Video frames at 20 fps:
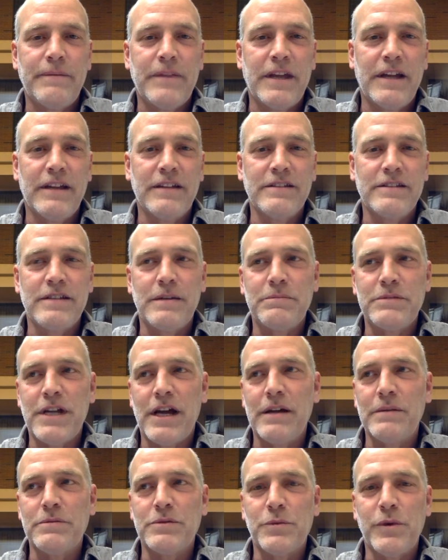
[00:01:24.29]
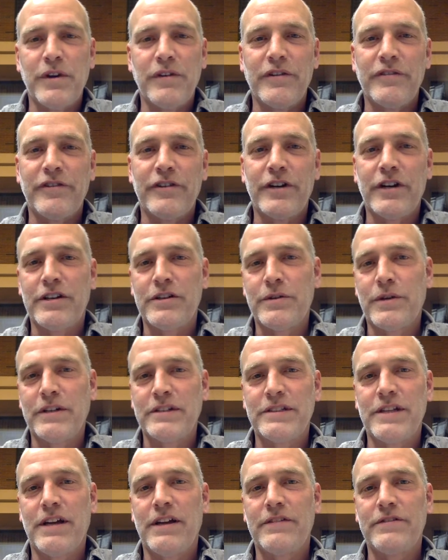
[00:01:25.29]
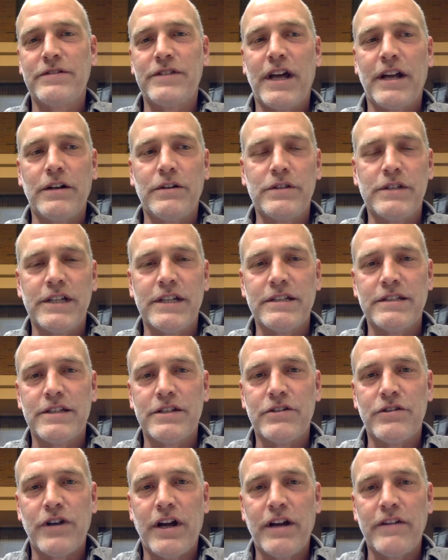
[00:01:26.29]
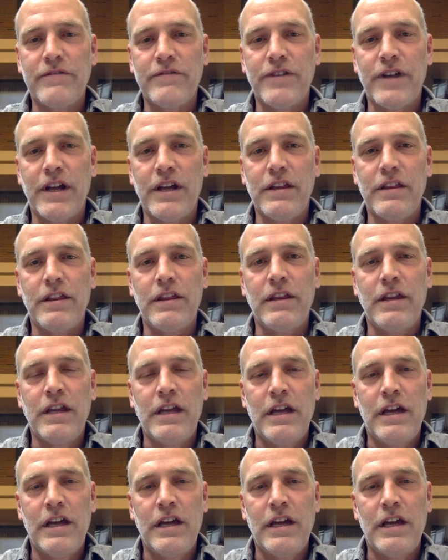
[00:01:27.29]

And sometimes we refer to ourselves not only as the Tri-Faith,